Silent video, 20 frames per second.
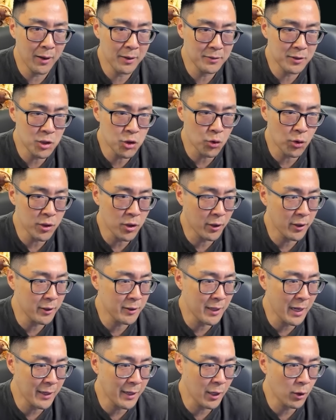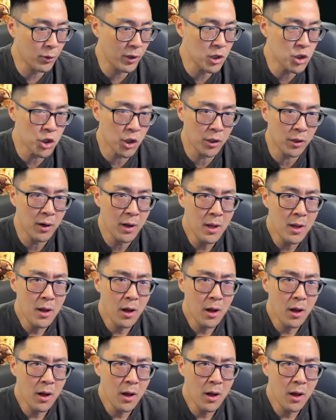destroy target attacking creature.